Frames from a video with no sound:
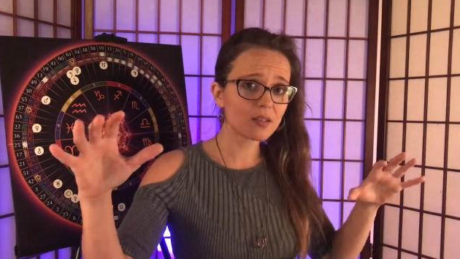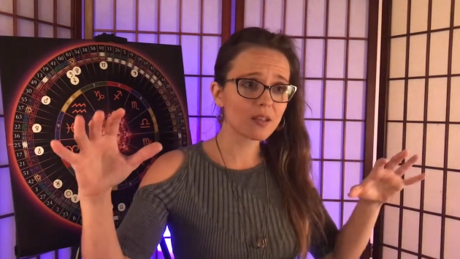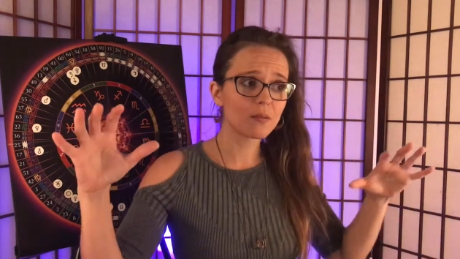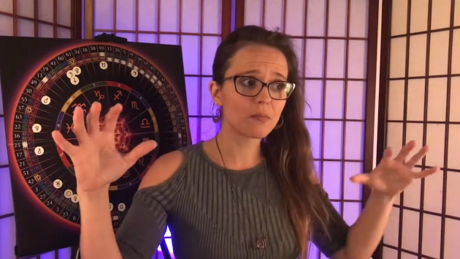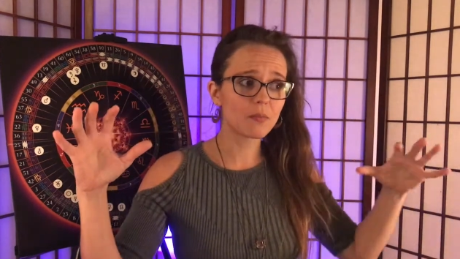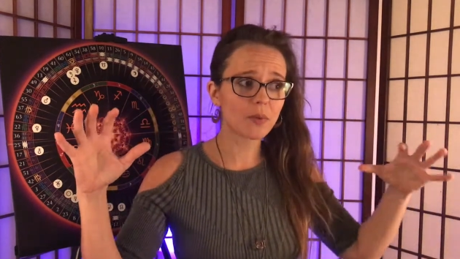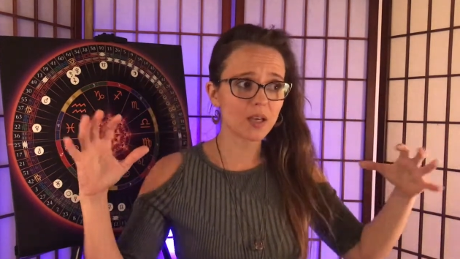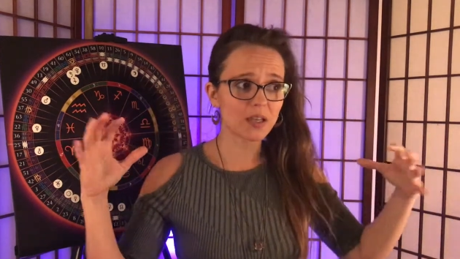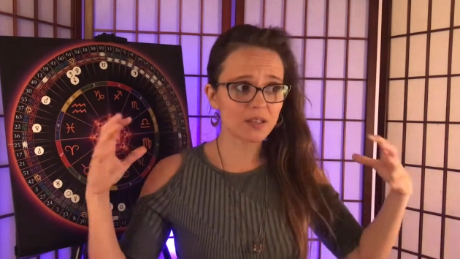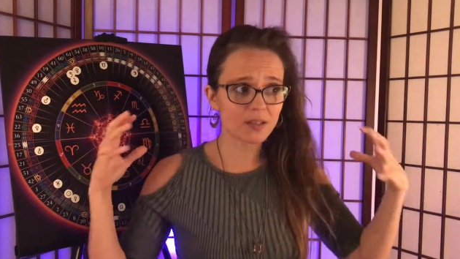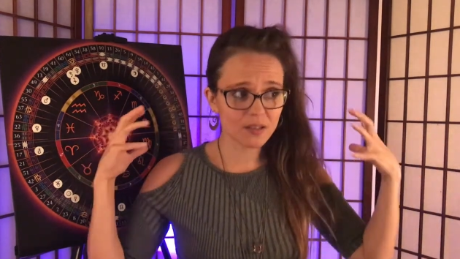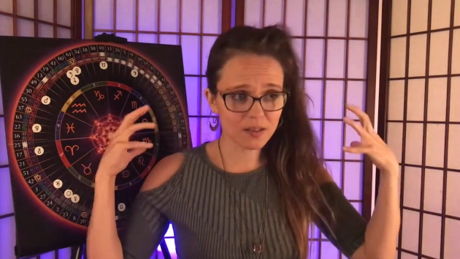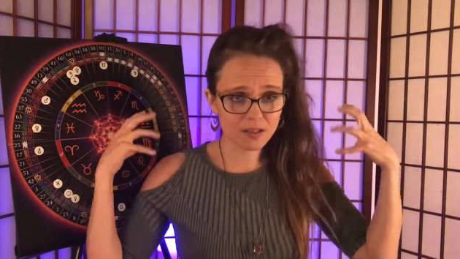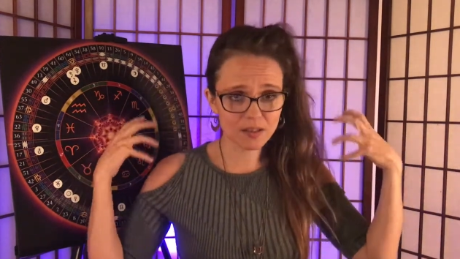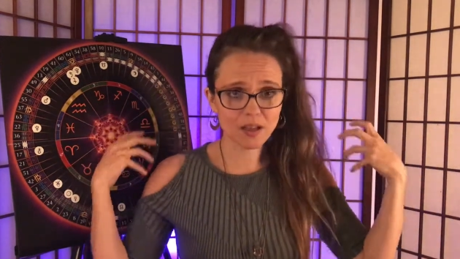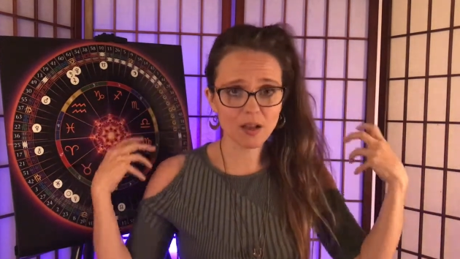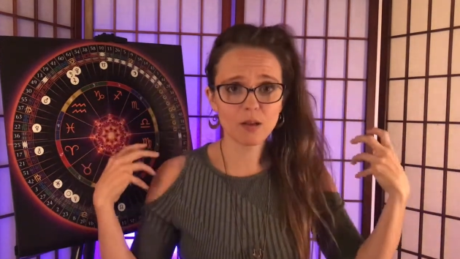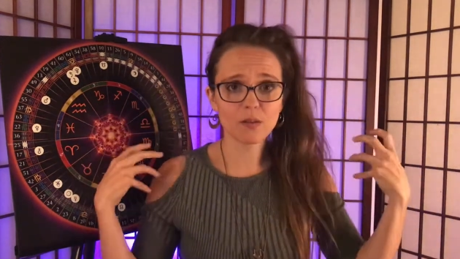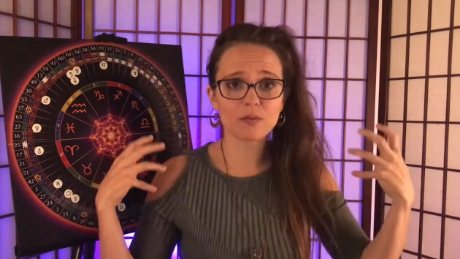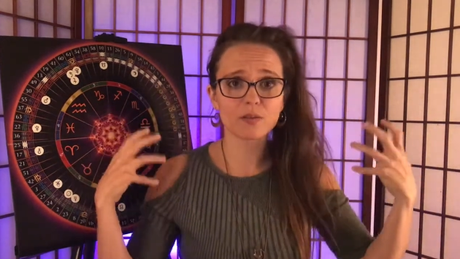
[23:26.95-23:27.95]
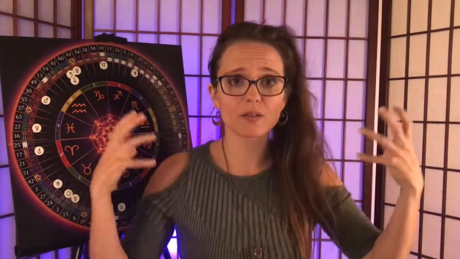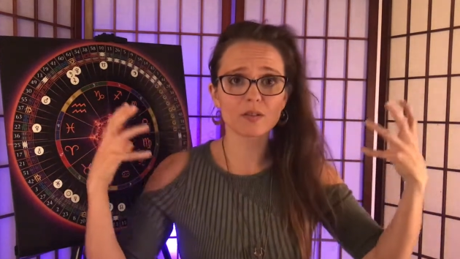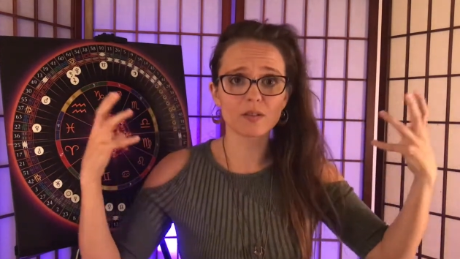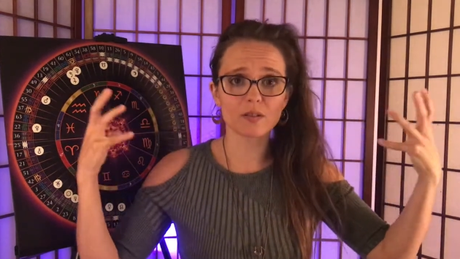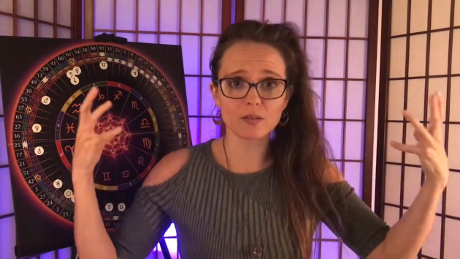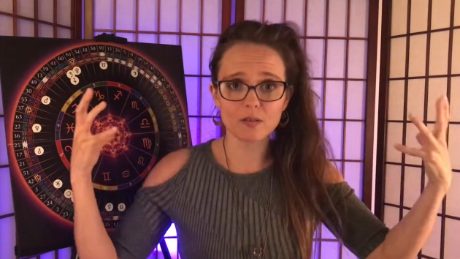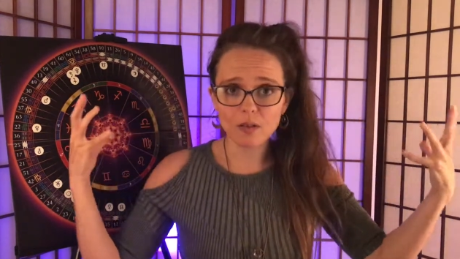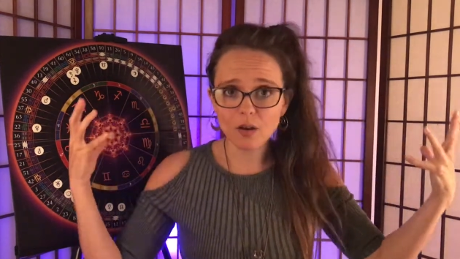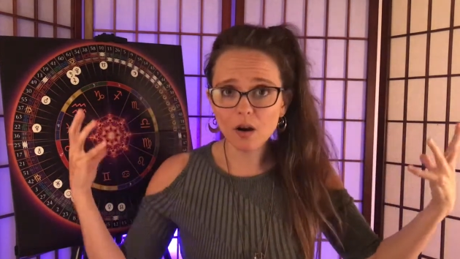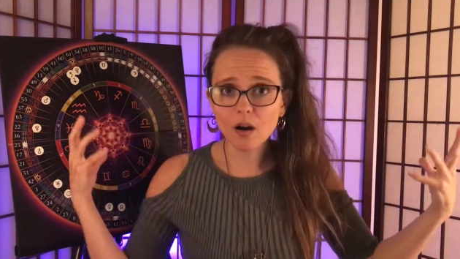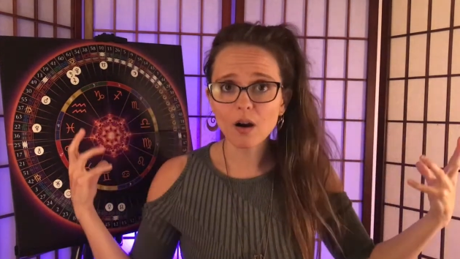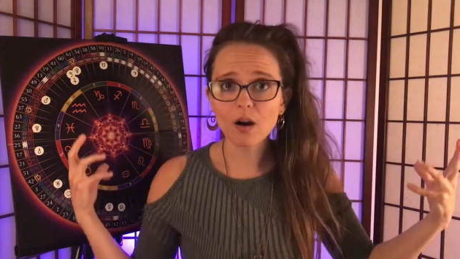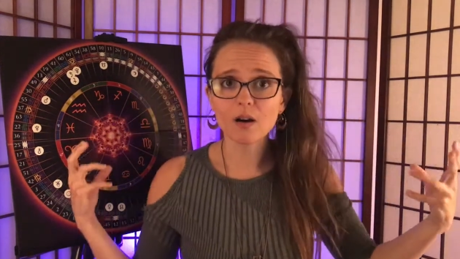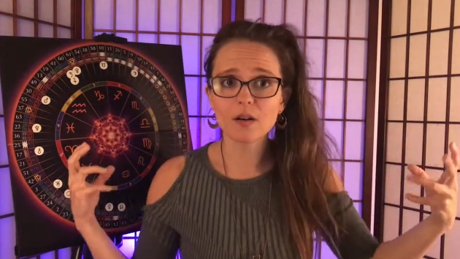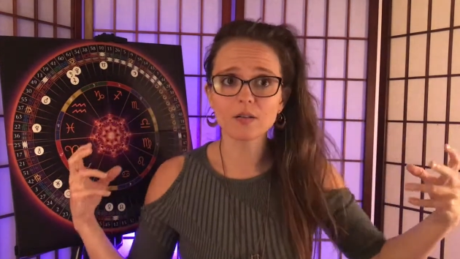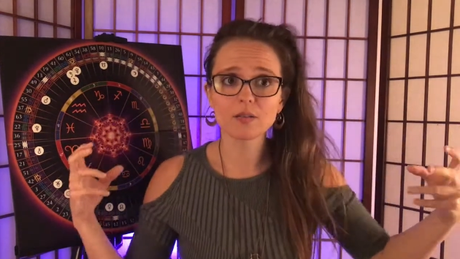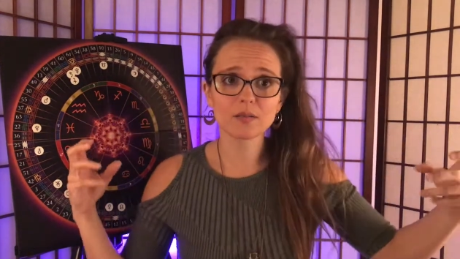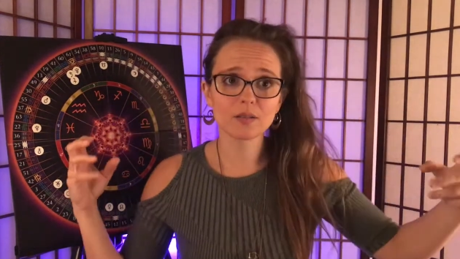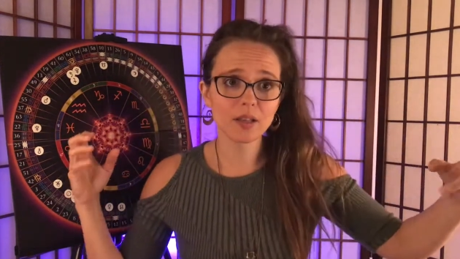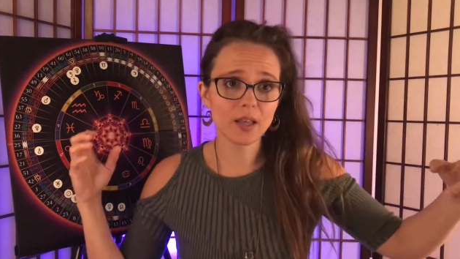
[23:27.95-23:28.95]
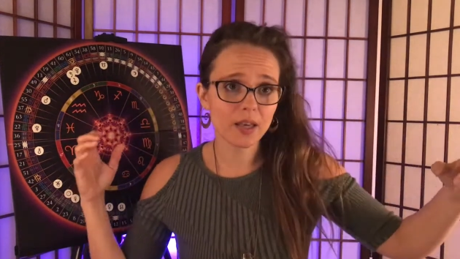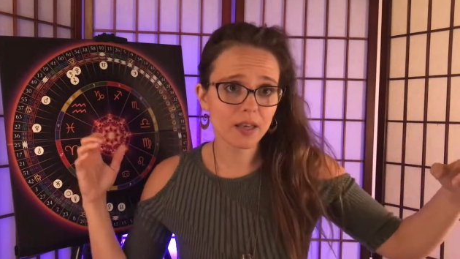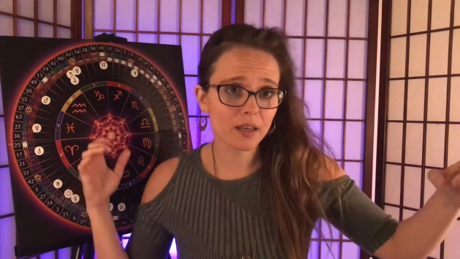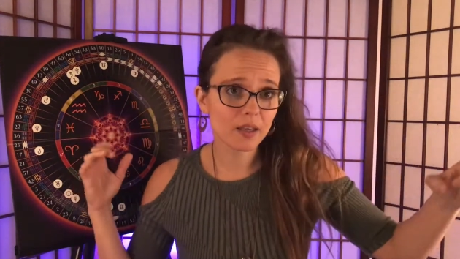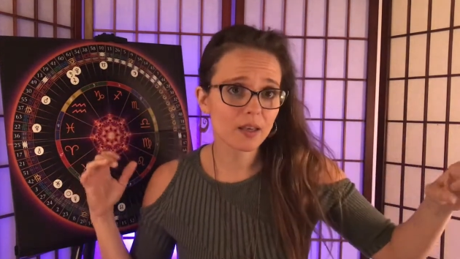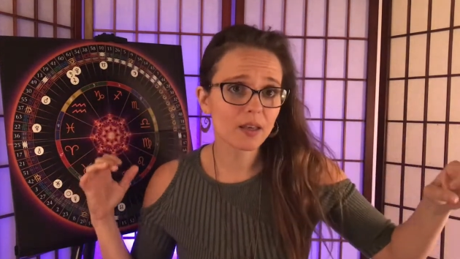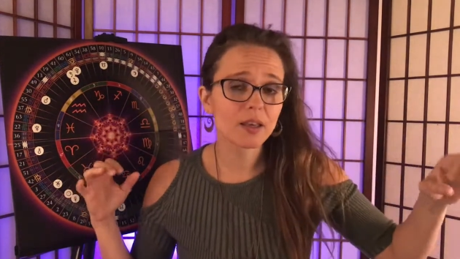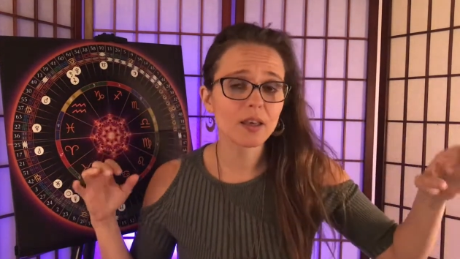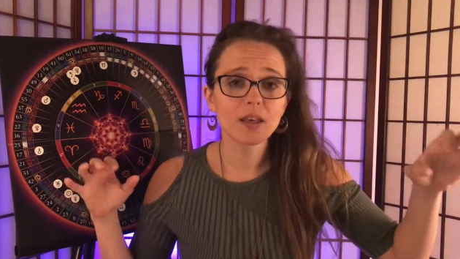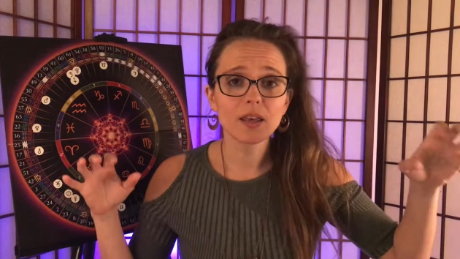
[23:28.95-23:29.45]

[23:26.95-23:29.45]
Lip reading: that my selves are like,